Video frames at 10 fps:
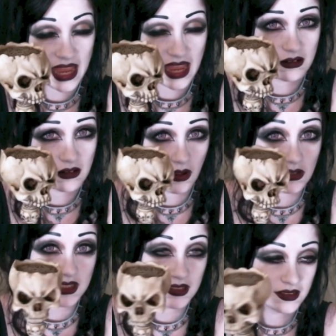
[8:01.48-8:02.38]
candle
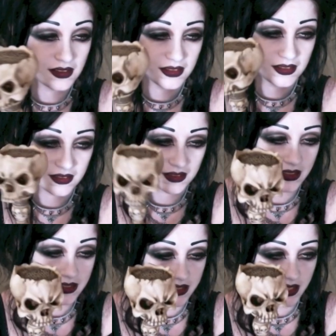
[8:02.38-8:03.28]
holder.
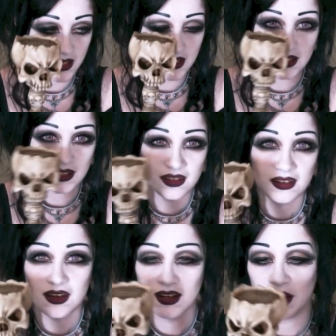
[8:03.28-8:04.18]
Yeah.
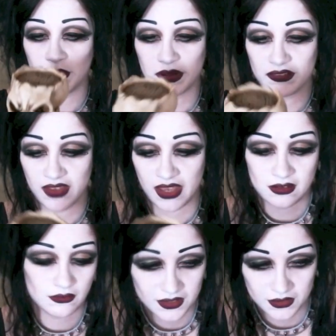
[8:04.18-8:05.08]
I'm a big
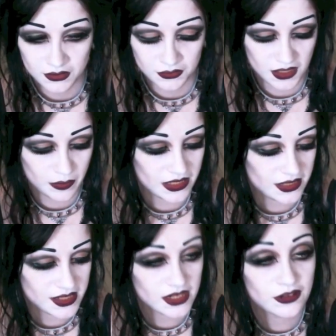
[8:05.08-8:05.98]
fan of creepy
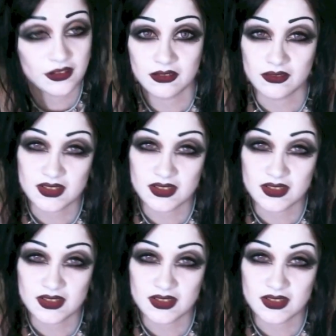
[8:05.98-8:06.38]
decorative